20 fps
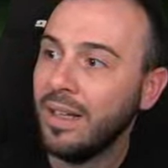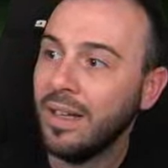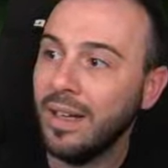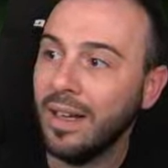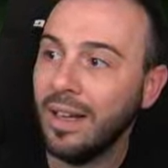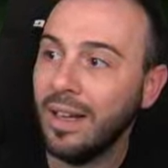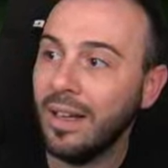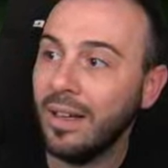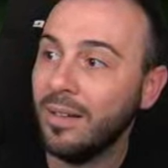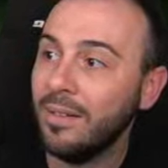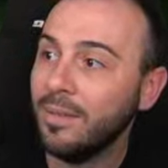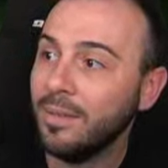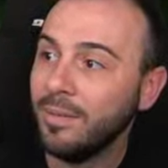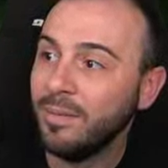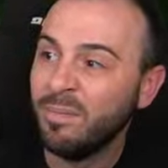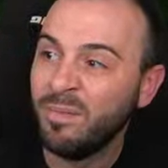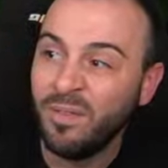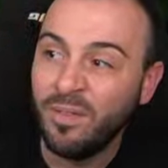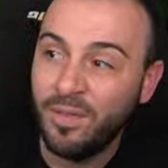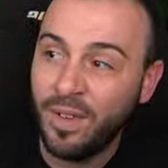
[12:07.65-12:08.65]

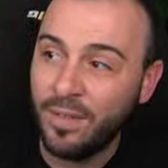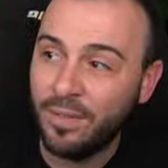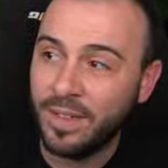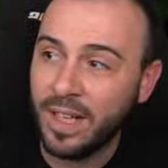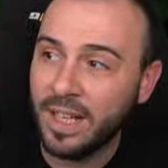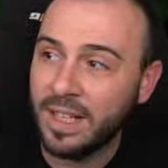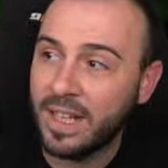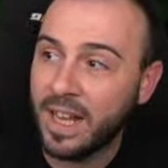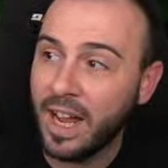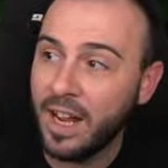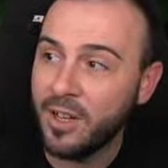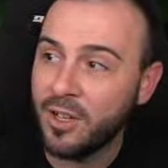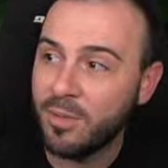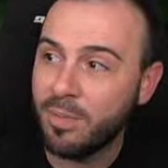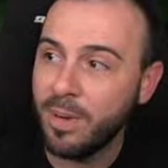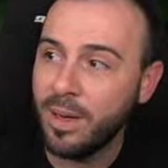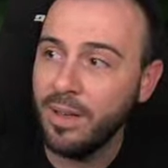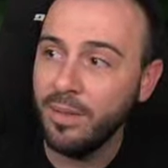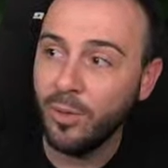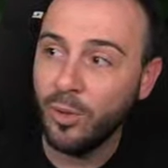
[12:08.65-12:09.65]
58k
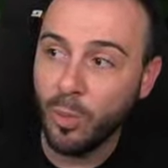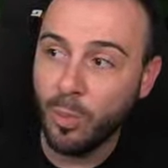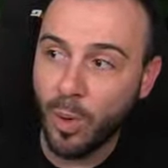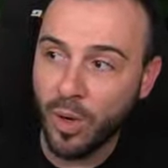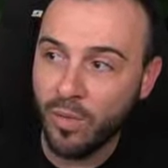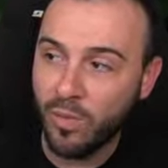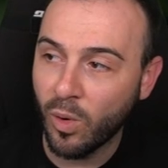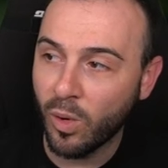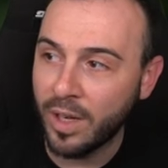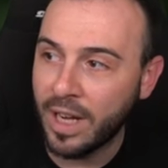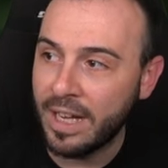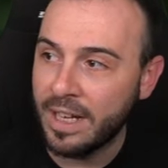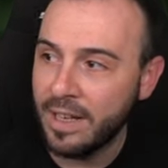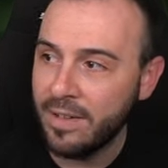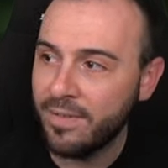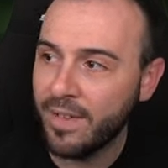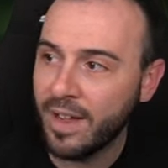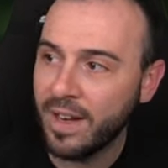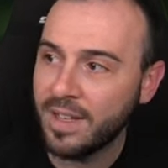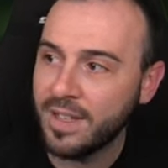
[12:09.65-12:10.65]
HP, 2.4k
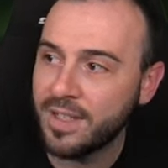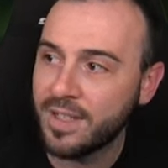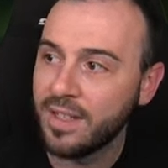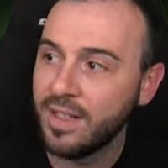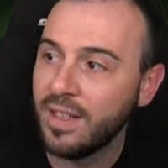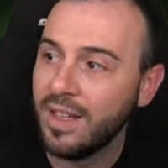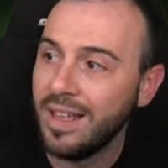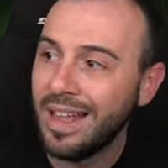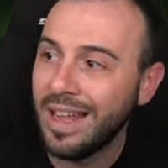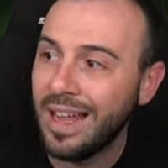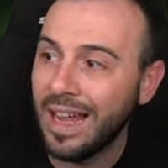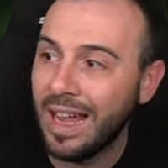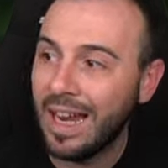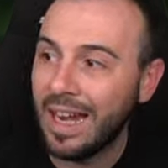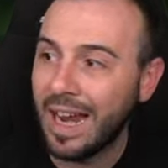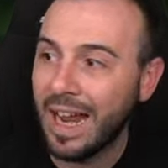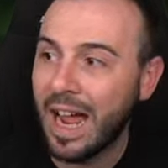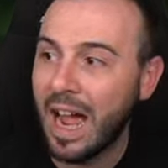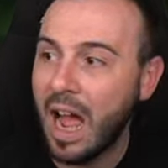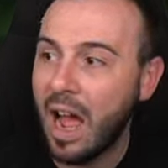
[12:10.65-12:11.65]
defense. And
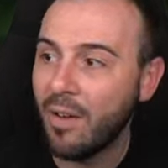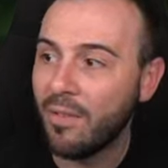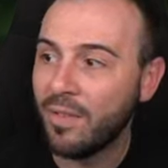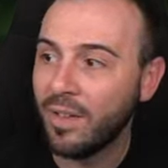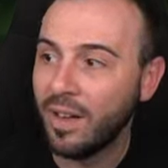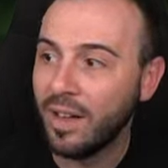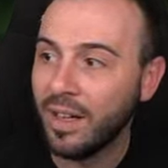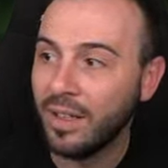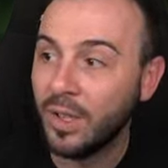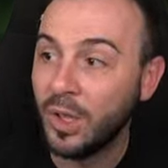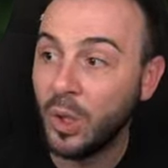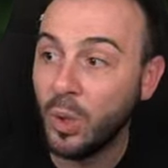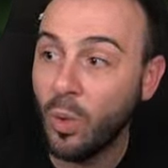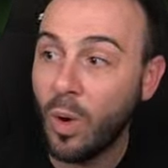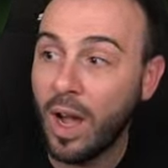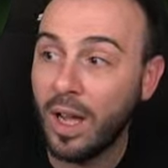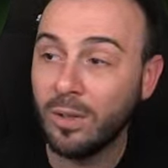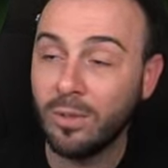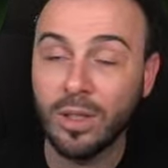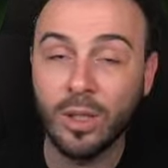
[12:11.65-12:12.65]
I have uh,
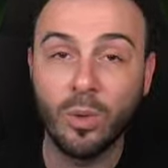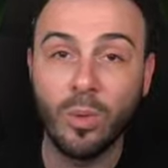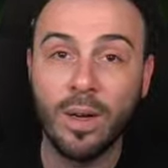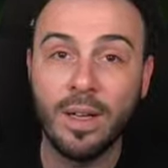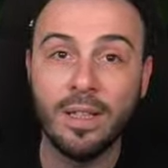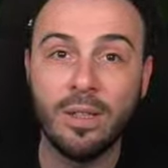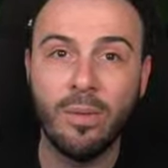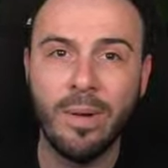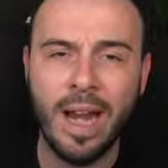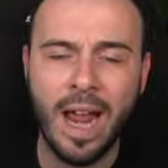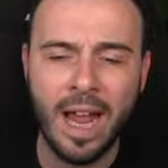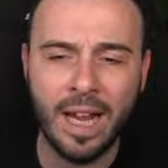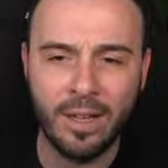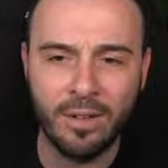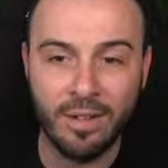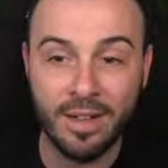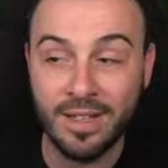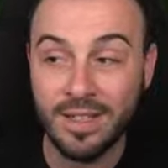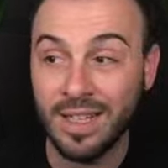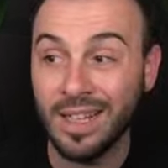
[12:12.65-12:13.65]
223
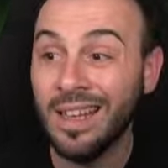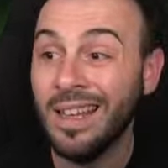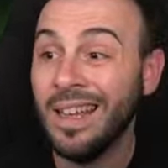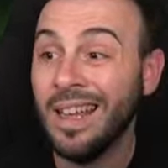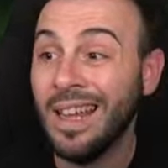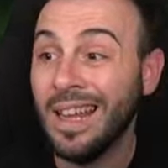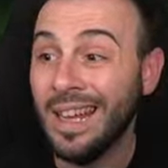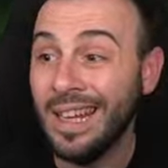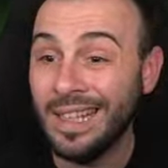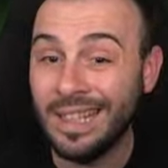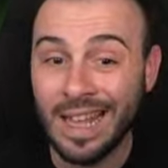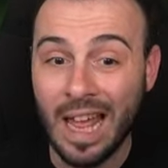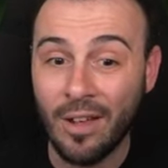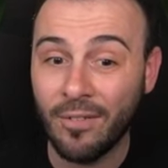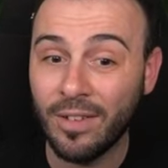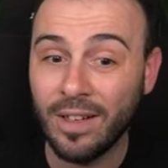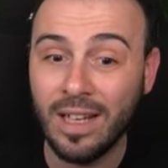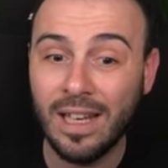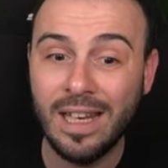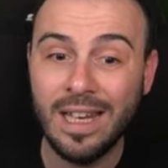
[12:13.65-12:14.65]
accuracy. It
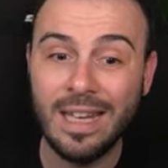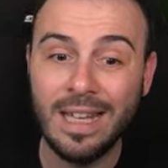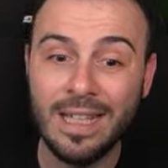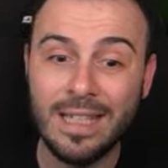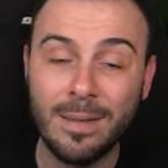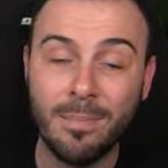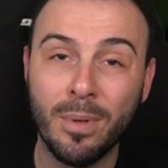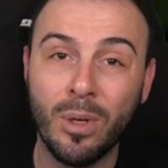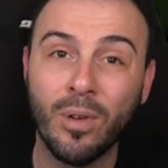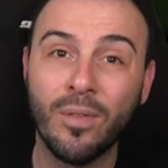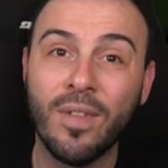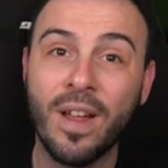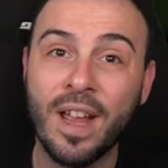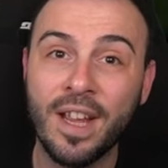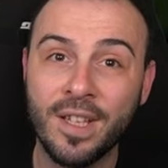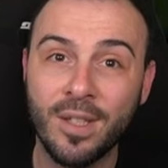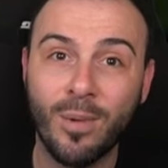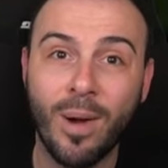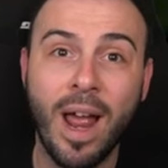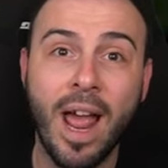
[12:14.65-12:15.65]
definitely needs a bit of
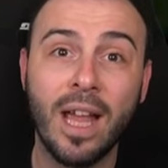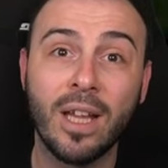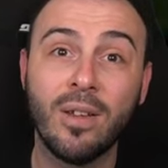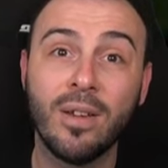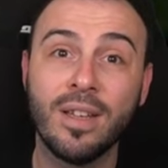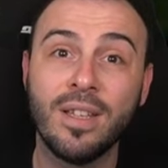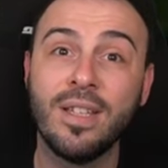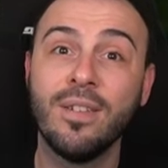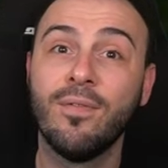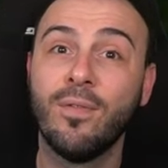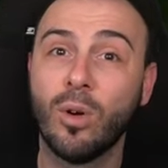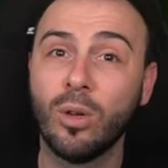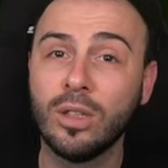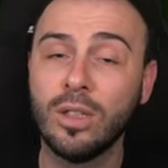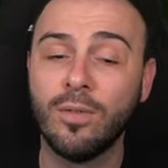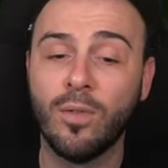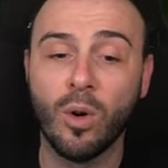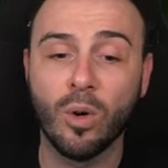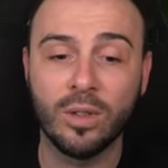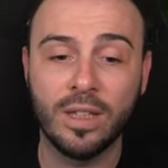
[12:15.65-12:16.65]
extra accuracy. For the
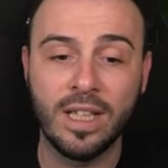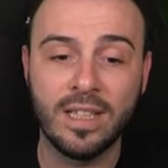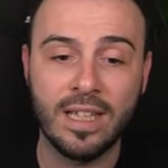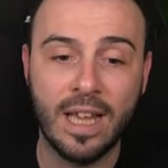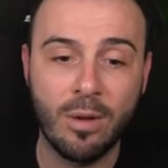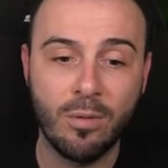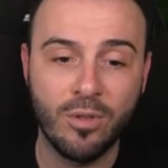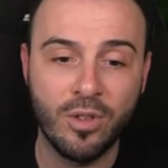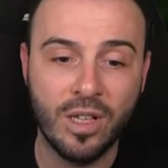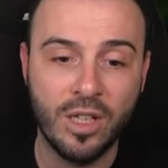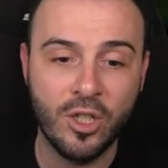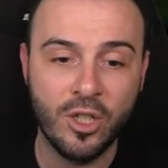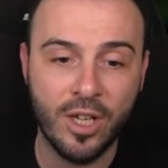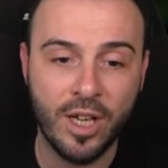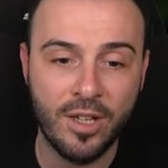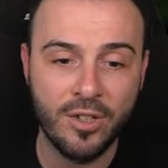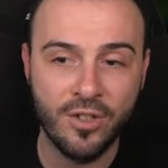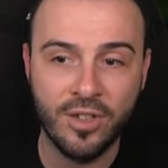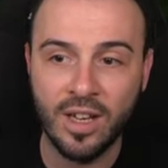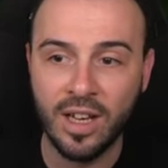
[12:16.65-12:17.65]
Vortex, I usually
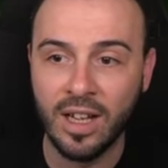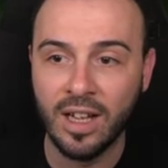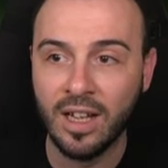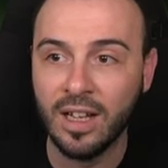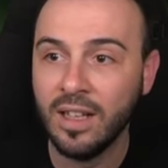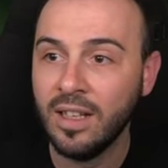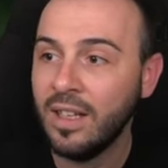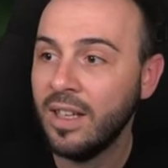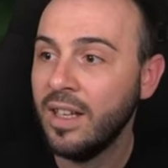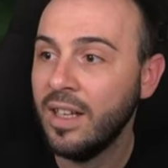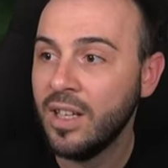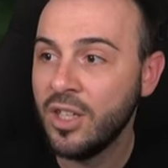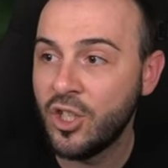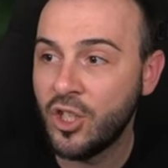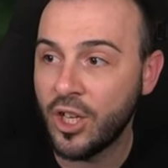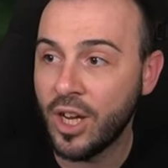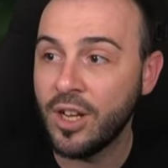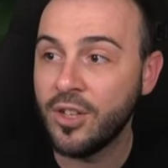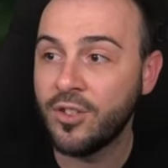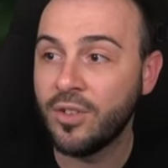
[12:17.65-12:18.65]
change the
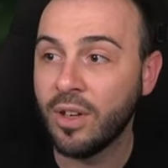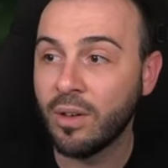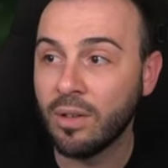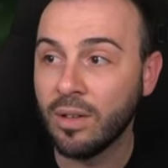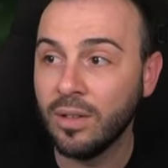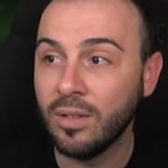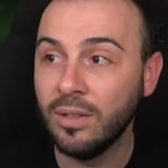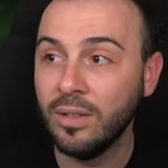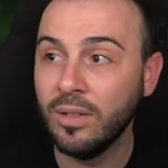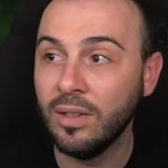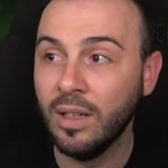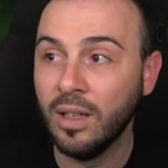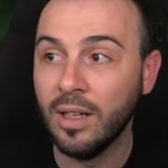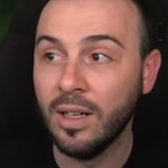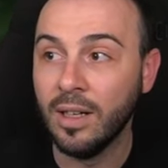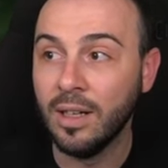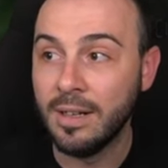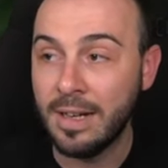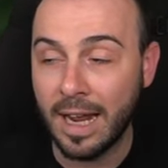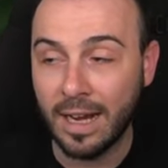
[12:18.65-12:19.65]
change the
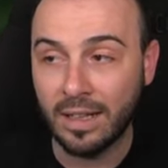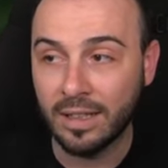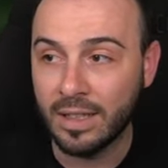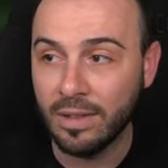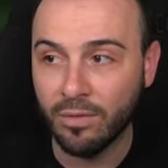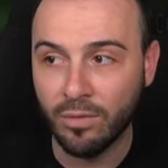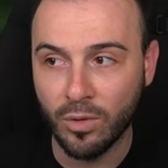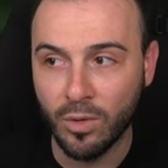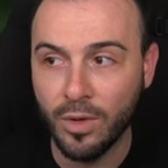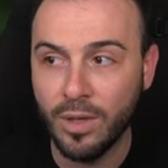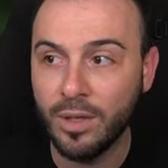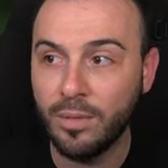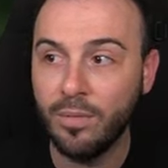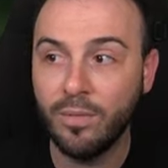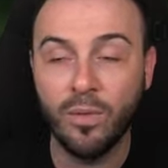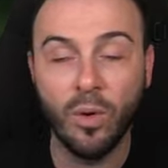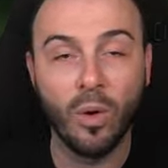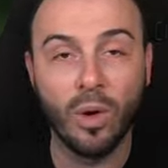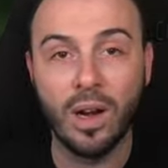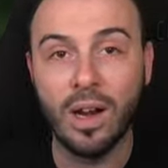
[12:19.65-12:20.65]
uh, negative rune
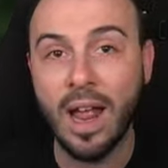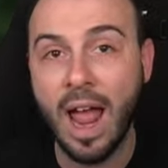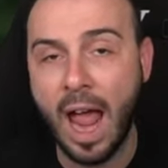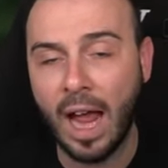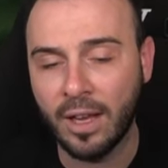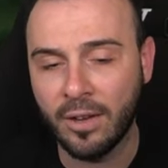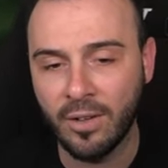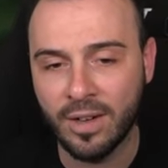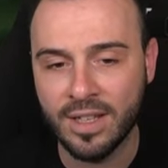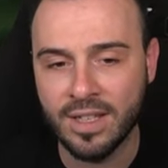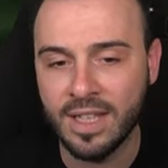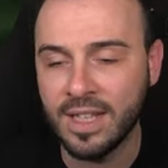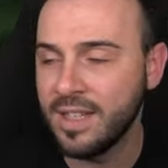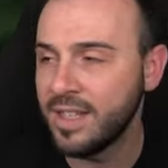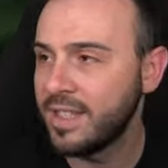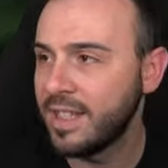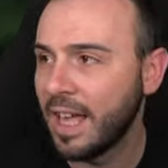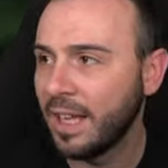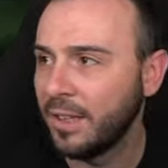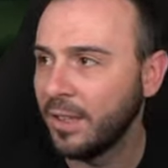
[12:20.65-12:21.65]
for uh, accuracy
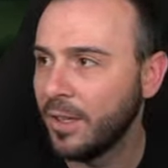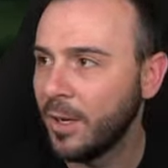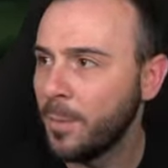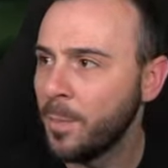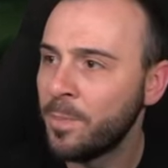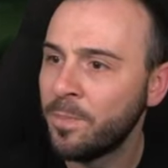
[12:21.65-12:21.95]
instead, you know,